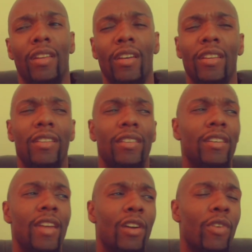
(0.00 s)
And then,
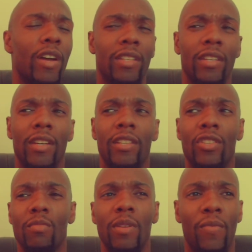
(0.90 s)
isn't that crazy?
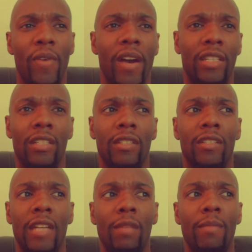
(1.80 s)
Intermittent fasting
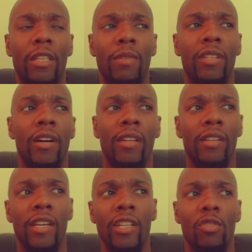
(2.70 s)
is not meant to be
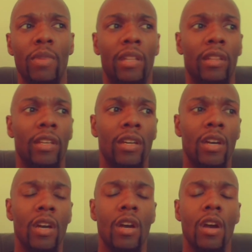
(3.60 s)
done intermittently.
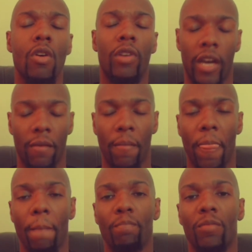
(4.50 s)
Okay,
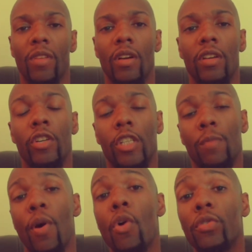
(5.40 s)
you're
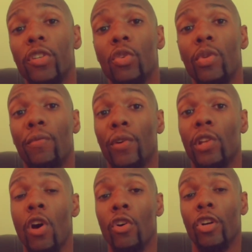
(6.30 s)
supposed to do it for
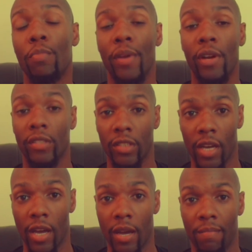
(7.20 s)
longer periods of
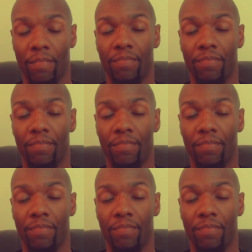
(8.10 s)
time.